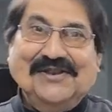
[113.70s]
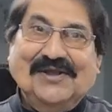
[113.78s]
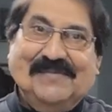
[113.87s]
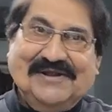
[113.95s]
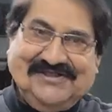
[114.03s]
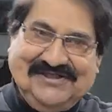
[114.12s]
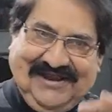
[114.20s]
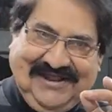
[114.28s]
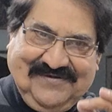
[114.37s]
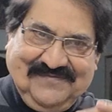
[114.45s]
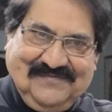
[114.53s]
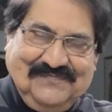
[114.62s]
Number
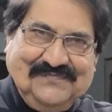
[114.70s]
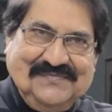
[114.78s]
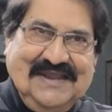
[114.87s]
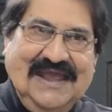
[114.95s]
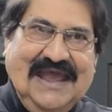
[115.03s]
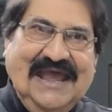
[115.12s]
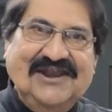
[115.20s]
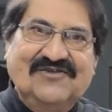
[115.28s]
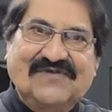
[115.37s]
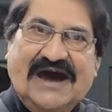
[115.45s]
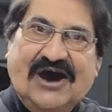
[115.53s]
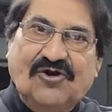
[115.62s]
three,
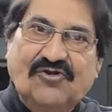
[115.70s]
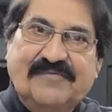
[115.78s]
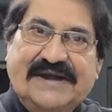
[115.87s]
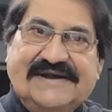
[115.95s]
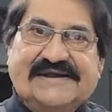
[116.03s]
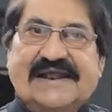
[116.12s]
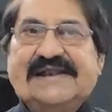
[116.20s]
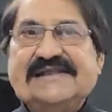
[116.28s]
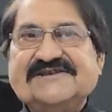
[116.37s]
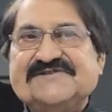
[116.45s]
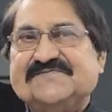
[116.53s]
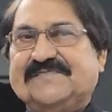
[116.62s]

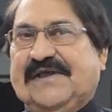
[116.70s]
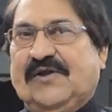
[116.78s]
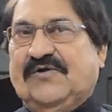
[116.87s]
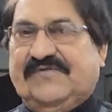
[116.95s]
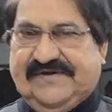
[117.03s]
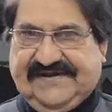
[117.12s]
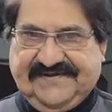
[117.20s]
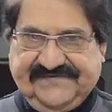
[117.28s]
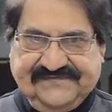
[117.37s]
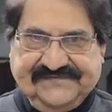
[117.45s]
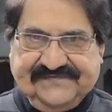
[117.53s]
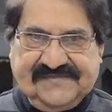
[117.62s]
environmental spillover.
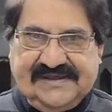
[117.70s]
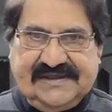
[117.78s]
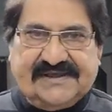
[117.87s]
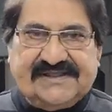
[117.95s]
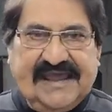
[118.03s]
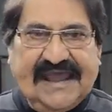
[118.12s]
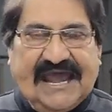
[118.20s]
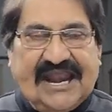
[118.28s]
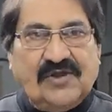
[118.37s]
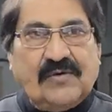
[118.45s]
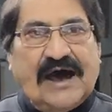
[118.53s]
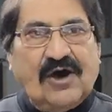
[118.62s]
The
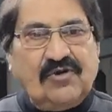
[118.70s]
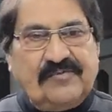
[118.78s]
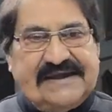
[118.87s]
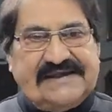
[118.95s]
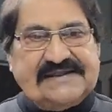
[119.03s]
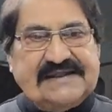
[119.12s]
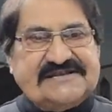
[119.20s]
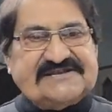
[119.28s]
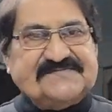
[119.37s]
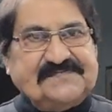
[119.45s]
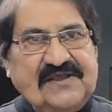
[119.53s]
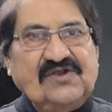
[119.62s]
environmental
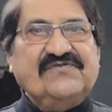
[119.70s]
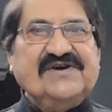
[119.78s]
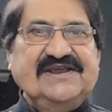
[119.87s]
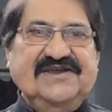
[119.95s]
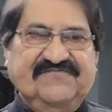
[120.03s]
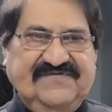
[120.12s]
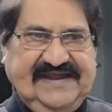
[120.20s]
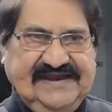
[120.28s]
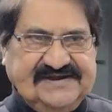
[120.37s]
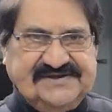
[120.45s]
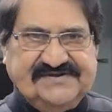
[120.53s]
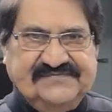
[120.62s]
spillover
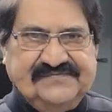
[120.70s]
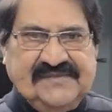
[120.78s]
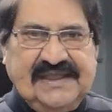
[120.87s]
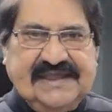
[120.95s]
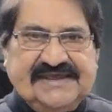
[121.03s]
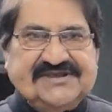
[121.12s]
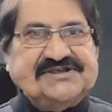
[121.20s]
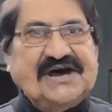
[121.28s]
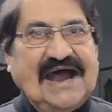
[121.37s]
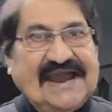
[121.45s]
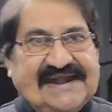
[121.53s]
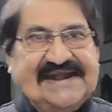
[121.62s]
effect is
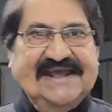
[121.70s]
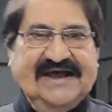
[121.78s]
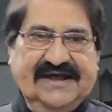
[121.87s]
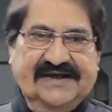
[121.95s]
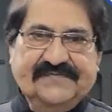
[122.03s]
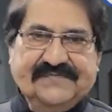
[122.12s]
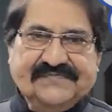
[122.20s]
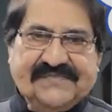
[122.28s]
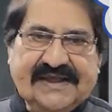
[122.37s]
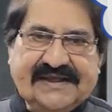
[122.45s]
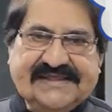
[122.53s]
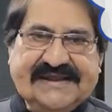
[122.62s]
the idea
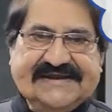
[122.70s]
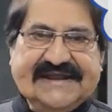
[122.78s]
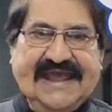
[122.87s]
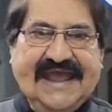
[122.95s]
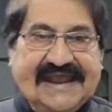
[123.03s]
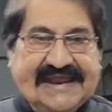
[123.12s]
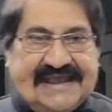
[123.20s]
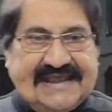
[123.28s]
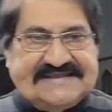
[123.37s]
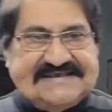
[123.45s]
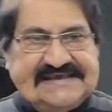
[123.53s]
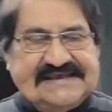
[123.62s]
that
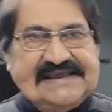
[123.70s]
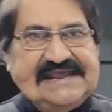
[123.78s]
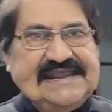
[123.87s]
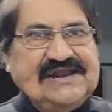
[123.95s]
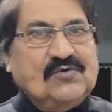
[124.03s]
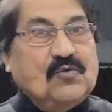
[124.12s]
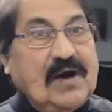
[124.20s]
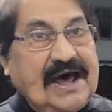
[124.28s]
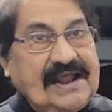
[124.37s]
engaging in